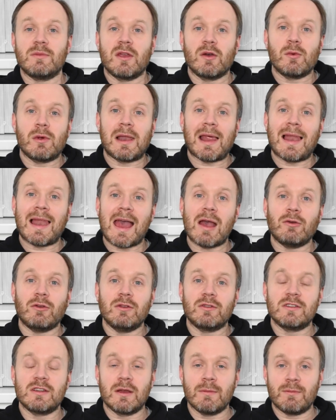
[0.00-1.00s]
that will allow you
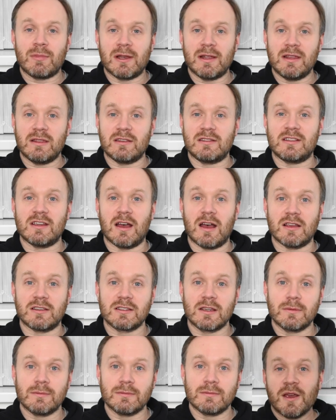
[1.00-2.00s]
to complete the
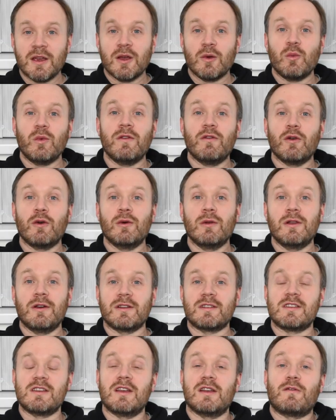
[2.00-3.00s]
task. We've all
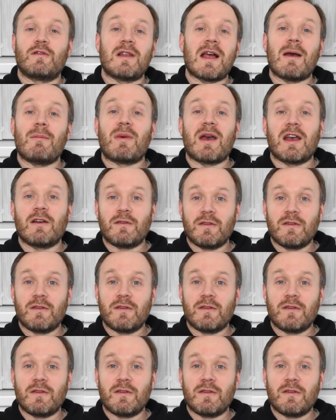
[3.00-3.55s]
looked at flat pack